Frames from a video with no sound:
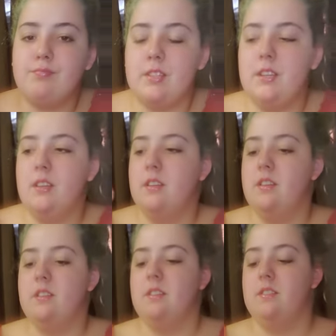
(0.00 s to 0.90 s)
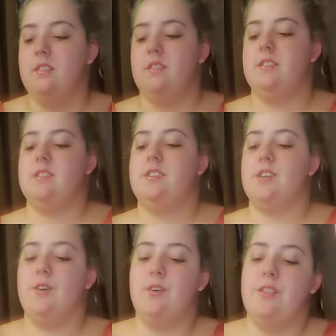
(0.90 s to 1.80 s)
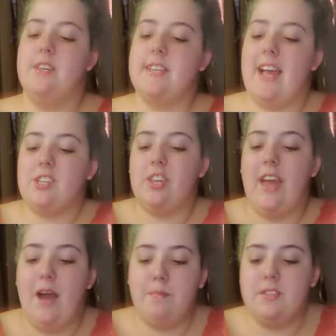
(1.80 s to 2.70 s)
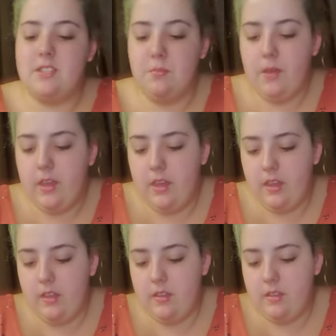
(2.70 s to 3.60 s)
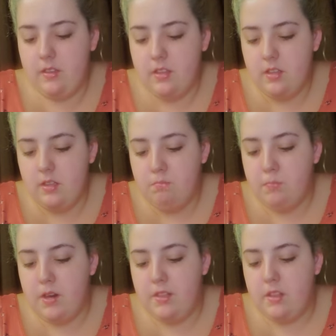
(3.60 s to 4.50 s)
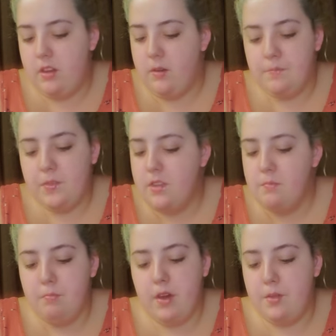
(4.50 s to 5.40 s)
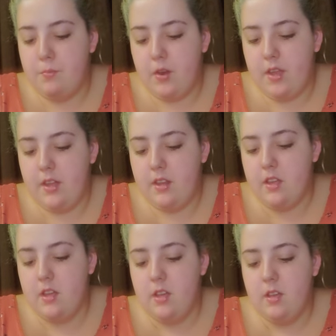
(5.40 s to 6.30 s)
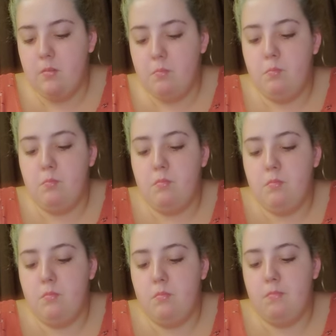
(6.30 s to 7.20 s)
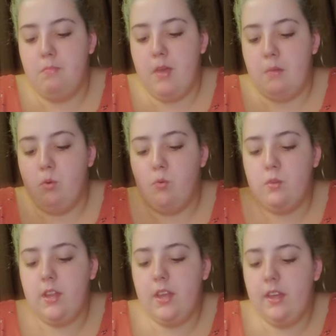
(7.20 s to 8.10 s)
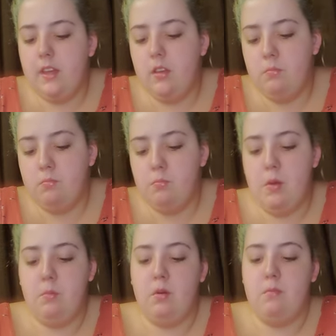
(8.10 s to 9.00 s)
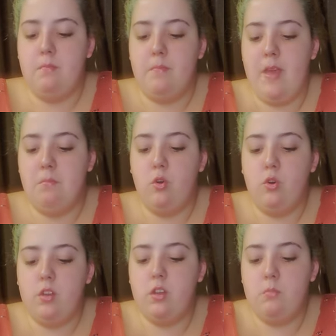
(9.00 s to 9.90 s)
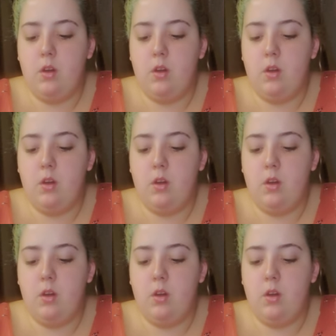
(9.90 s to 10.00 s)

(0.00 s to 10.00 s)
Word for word: if you ever get it. So this actually happens to be... Is it lip gloss? By the, no, by the brand Mamondi, Mamonde.